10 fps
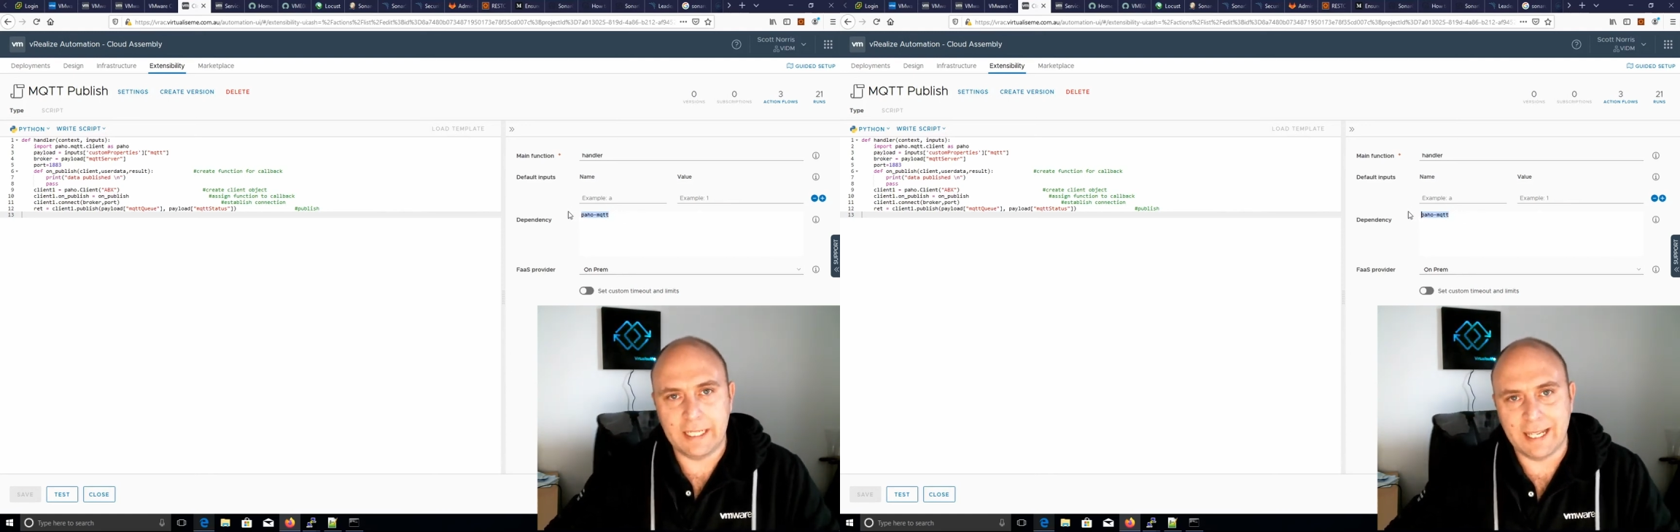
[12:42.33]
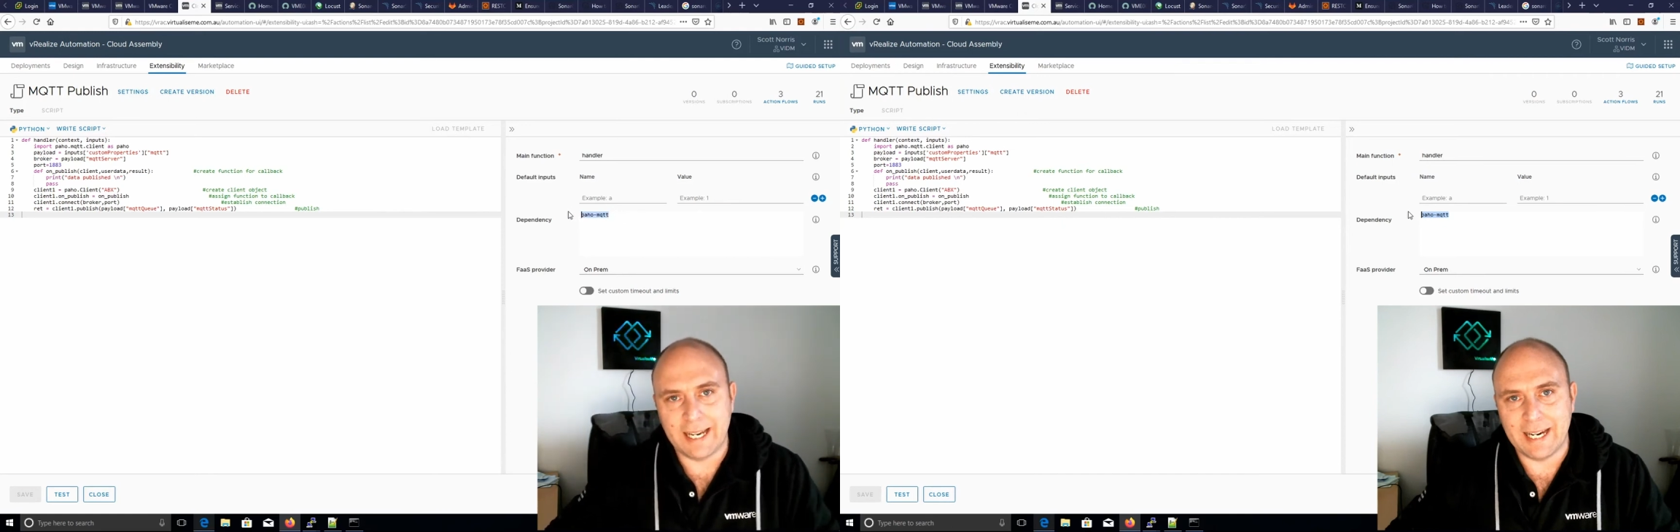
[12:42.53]

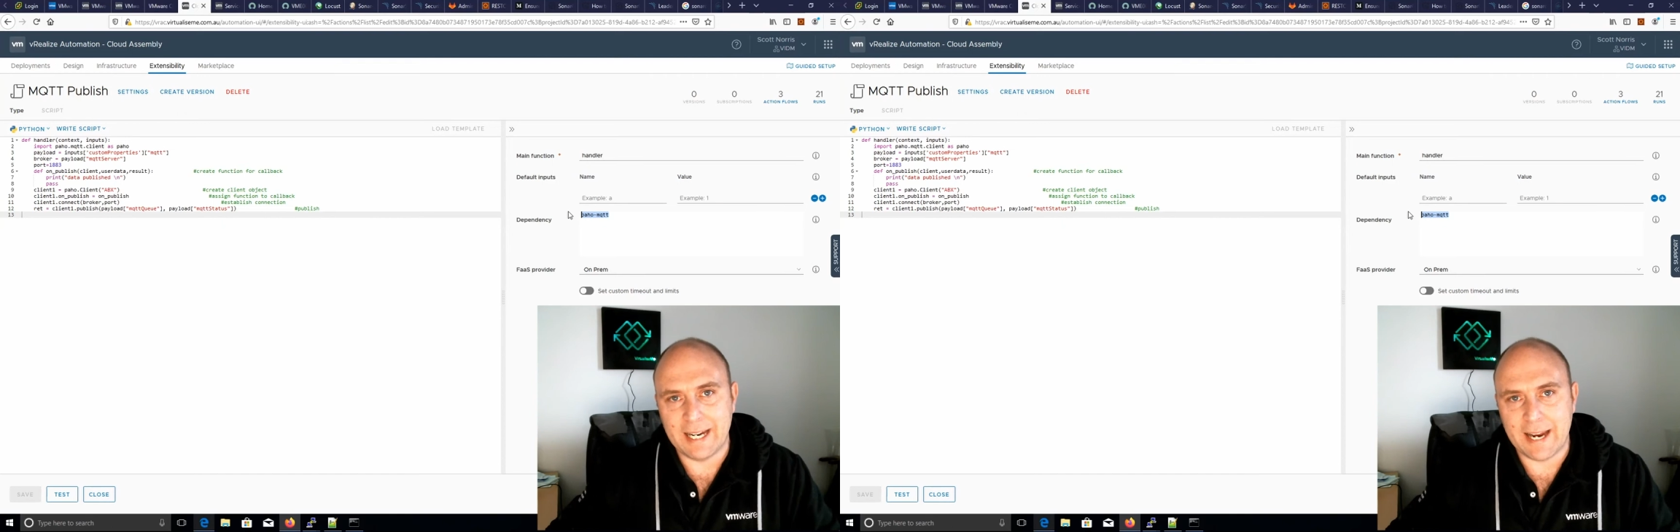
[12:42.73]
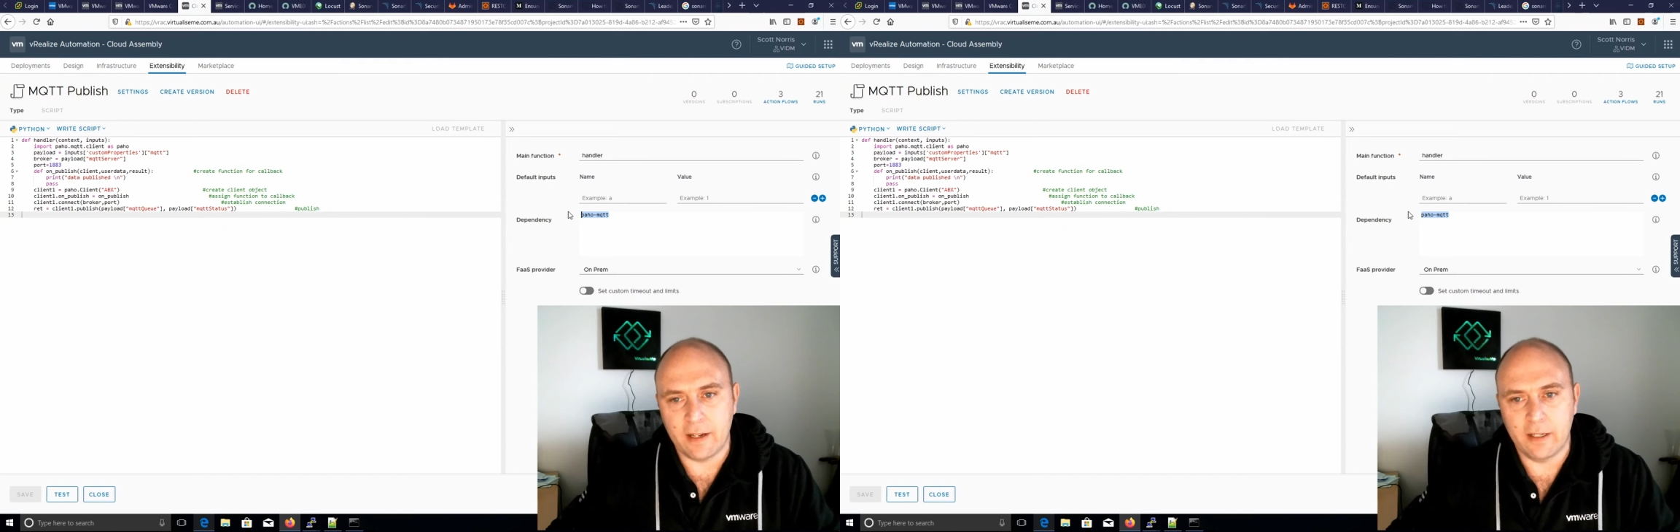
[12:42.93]
laid
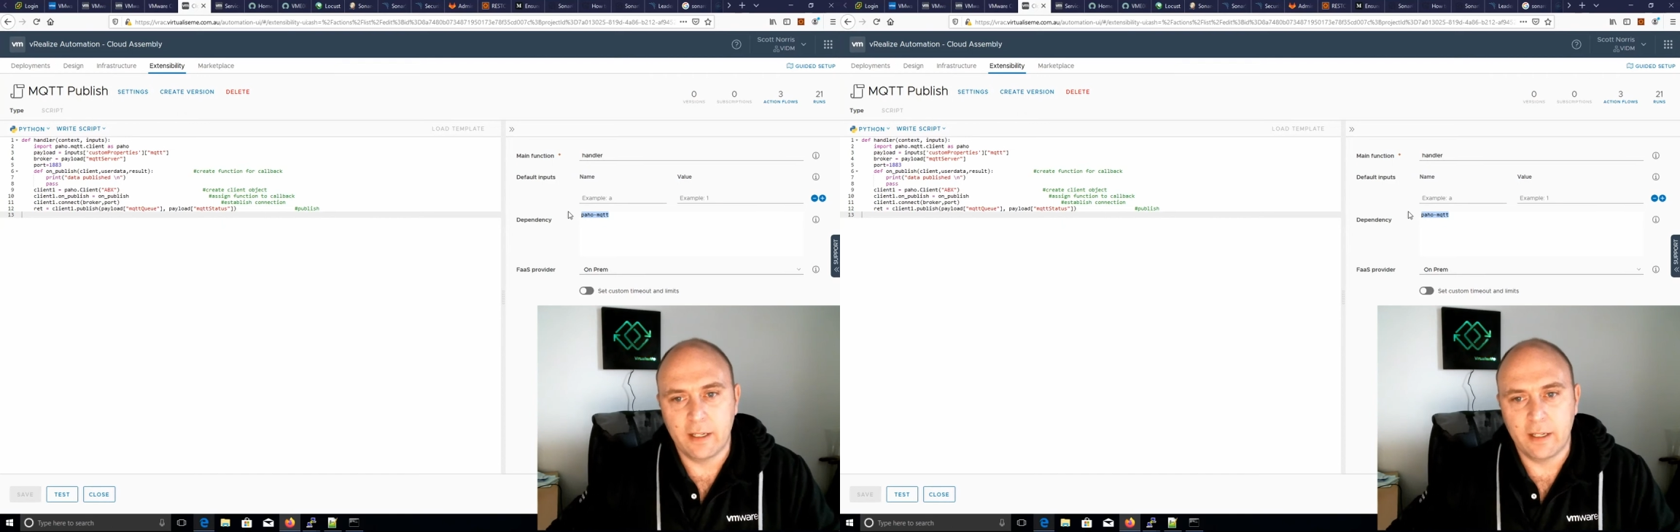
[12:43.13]
out.